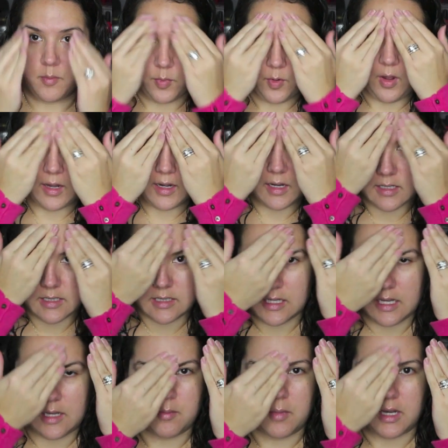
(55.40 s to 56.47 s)
products
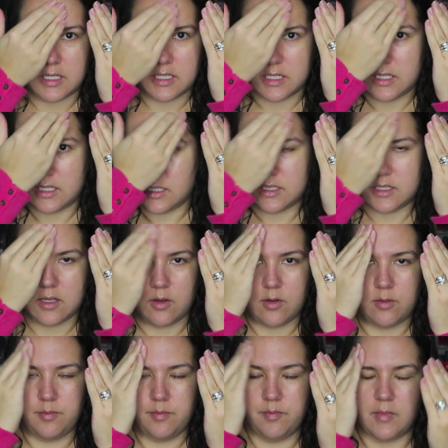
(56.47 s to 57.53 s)
in my
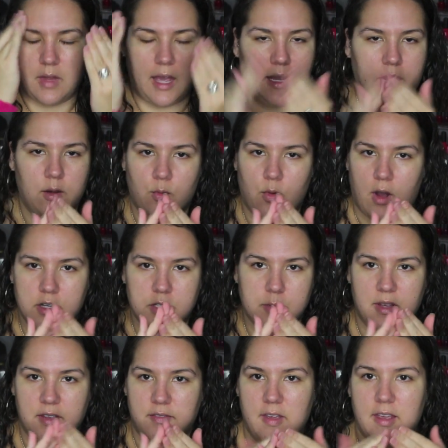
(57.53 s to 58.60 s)
T-zone. I can wash
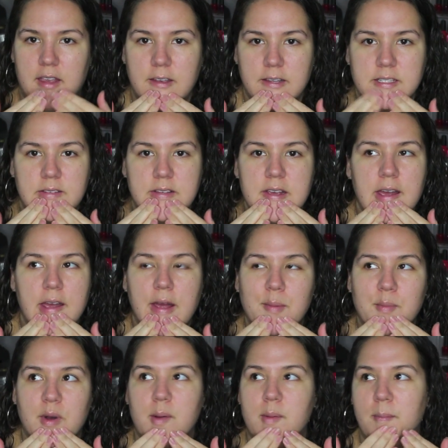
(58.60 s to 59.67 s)
my face,
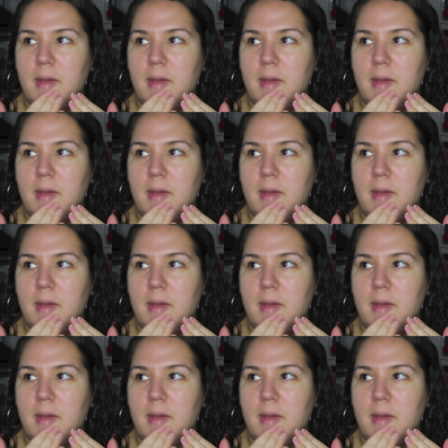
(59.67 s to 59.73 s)
put